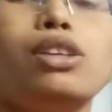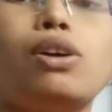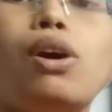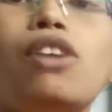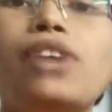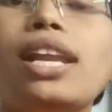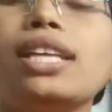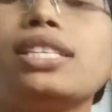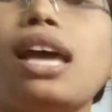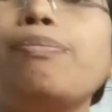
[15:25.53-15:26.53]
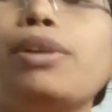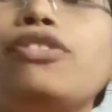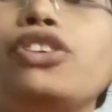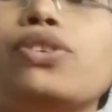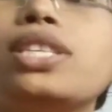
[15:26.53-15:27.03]
So for example,
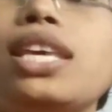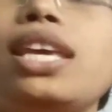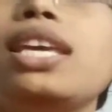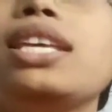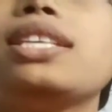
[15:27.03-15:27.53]
if you see